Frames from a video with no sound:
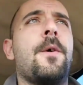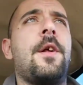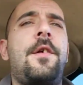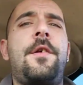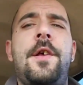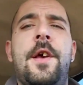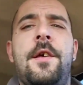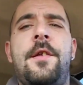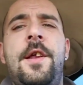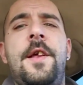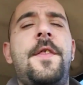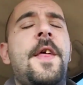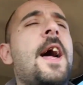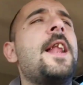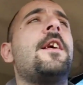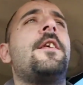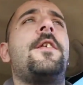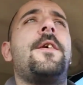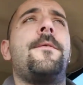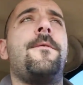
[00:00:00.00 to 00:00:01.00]
to 60,
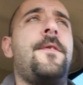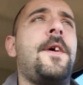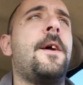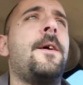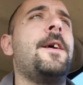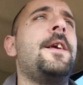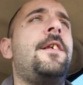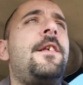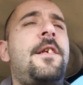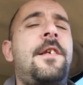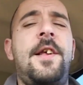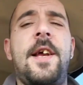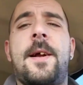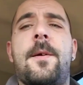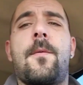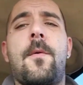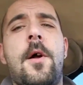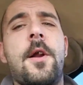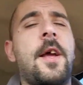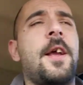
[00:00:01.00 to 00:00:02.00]
that is a very sick
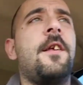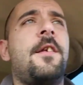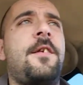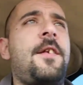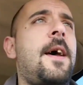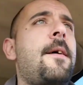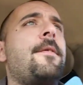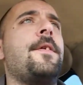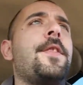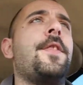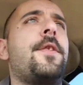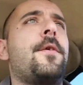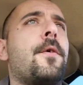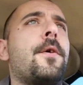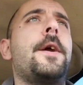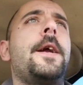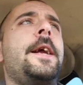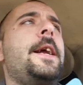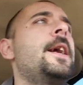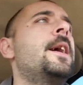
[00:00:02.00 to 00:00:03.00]
running
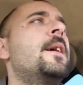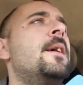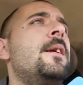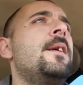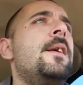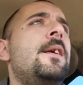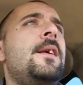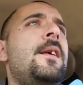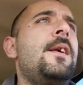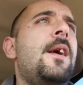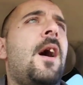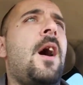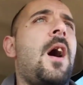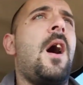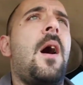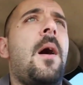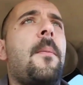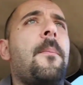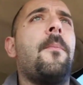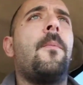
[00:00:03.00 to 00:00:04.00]

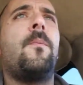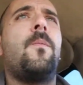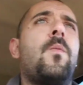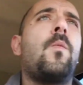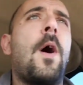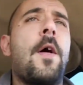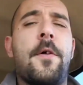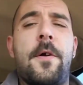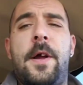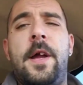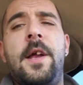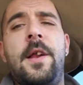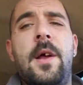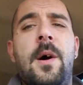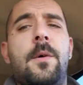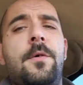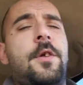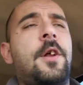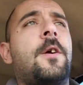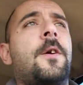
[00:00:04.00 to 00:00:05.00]
7.3, whether he
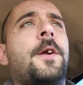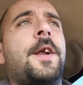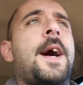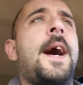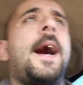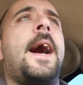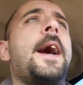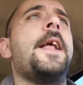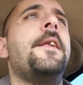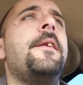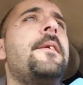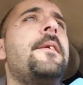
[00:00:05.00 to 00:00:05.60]
knows it or not.